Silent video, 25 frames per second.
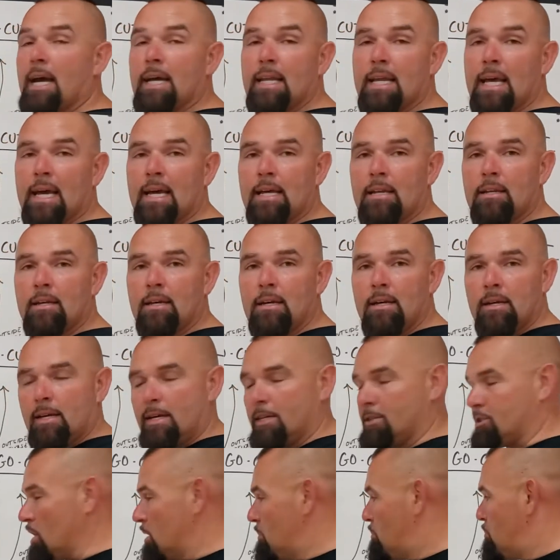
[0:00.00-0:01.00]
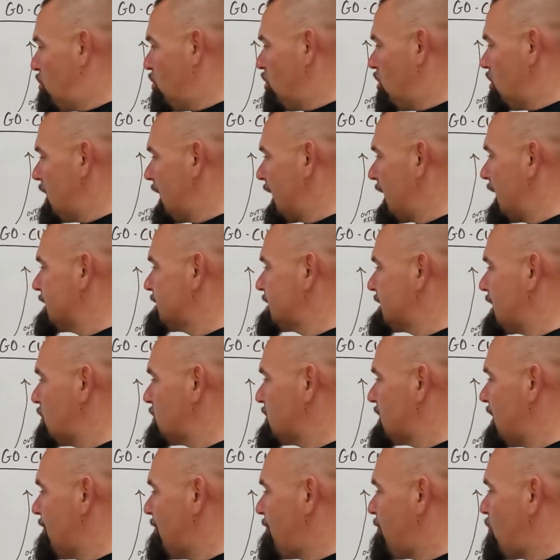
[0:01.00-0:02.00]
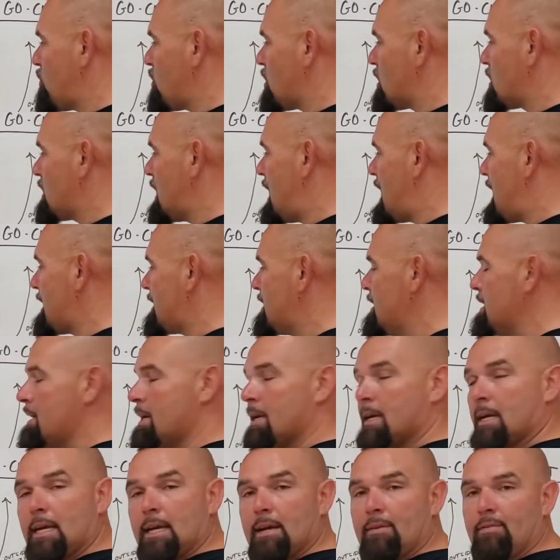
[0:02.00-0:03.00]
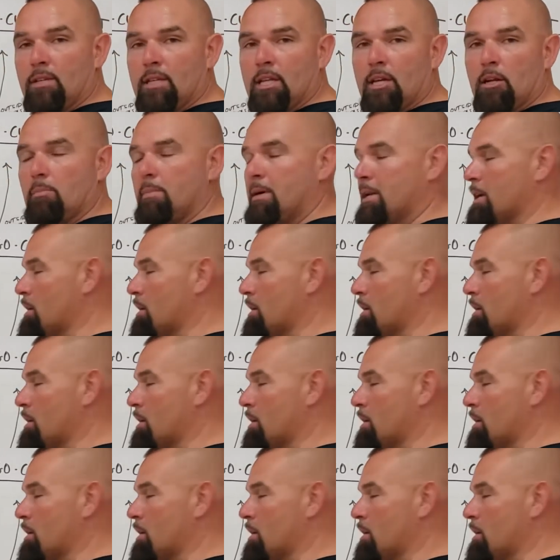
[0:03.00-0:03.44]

end is going to pull, like I said, with that 4 o'clock, give a little bit of